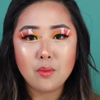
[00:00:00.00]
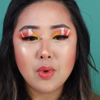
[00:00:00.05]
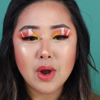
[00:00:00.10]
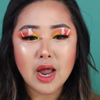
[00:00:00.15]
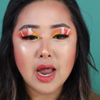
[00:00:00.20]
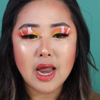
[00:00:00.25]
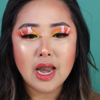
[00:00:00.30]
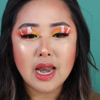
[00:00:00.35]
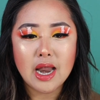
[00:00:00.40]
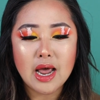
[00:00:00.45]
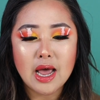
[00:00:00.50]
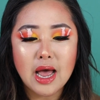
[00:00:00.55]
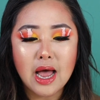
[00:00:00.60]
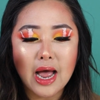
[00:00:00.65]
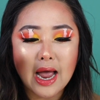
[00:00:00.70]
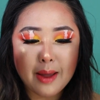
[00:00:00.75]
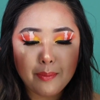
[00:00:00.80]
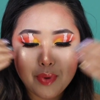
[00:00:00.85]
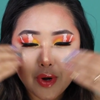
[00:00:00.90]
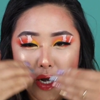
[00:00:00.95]
when
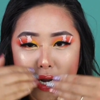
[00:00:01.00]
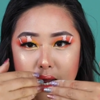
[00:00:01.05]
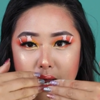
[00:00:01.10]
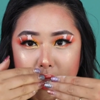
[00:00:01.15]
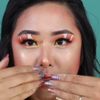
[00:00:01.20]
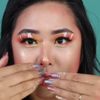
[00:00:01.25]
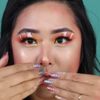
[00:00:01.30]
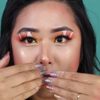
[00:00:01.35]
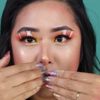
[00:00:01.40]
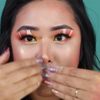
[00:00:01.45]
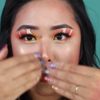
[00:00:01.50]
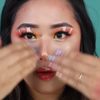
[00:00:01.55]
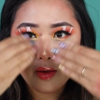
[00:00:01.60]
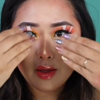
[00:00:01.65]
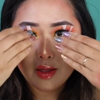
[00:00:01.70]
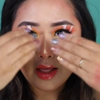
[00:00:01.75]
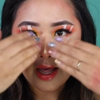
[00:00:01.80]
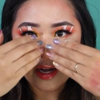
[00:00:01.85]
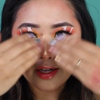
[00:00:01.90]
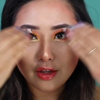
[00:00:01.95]
I put it in
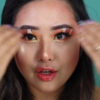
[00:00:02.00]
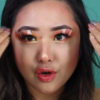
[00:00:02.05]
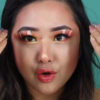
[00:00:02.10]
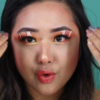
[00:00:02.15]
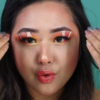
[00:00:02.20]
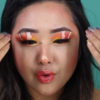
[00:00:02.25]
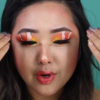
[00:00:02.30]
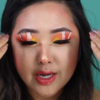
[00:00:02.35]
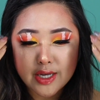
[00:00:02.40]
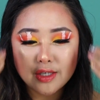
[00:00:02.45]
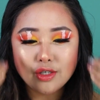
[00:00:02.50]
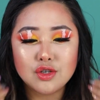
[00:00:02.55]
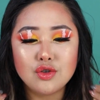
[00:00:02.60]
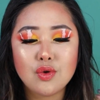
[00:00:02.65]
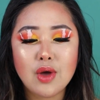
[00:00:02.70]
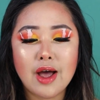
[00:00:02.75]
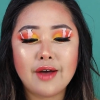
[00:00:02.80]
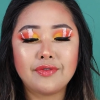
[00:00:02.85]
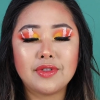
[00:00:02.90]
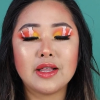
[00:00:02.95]
the crease,
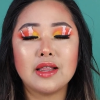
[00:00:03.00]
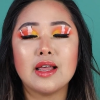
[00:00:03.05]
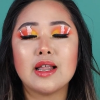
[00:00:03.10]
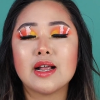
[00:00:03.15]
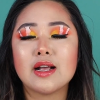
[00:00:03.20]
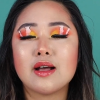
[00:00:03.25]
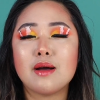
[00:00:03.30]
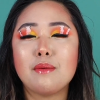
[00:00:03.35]
you have to let it